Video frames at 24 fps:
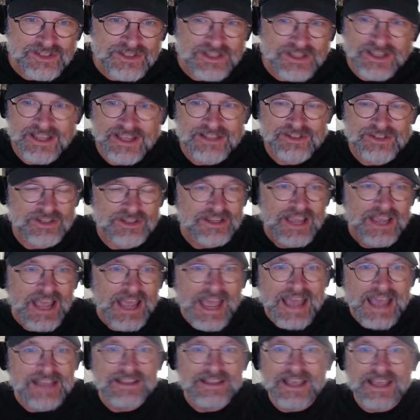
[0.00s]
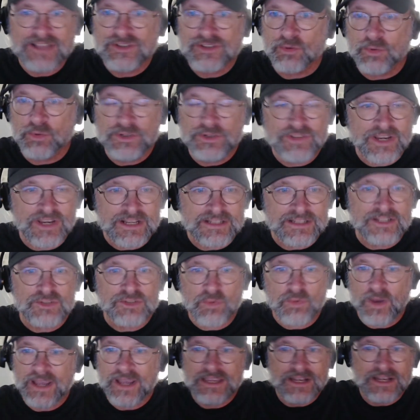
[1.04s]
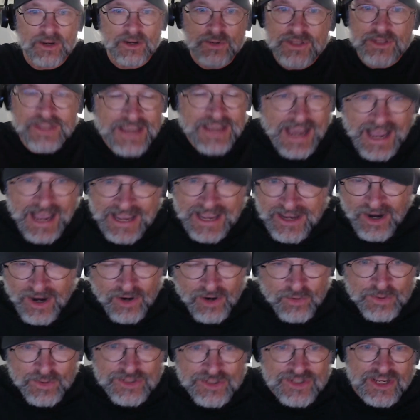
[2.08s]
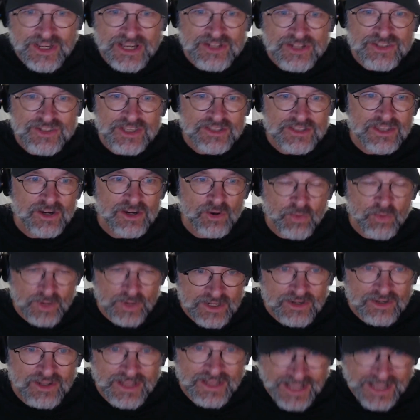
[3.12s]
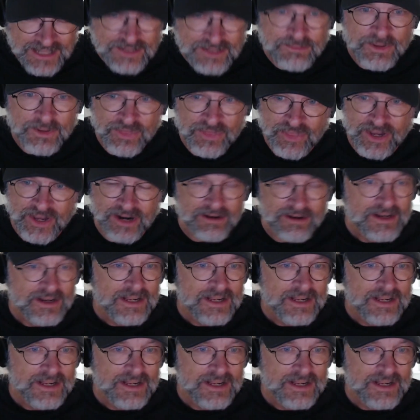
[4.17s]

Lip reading: It's a ridiculous way. The I/O is the critical element there.